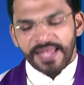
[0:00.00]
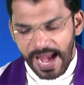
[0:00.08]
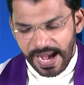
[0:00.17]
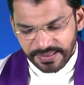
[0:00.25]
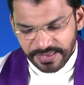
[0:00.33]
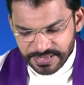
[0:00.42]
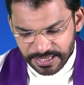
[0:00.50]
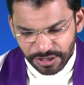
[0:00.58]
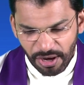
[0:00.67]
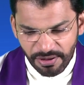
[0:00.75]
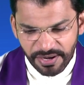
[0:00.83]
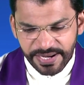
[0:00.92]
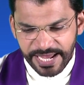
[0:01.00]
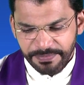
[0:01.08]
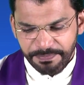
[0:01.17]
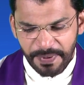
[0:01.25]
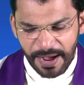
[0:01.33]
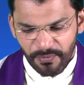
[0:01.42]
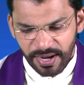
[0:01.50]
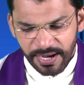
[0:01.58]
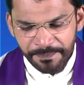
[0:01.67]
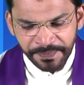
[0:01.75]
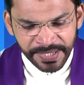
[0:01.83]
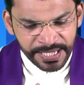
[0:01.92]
And this authority and power,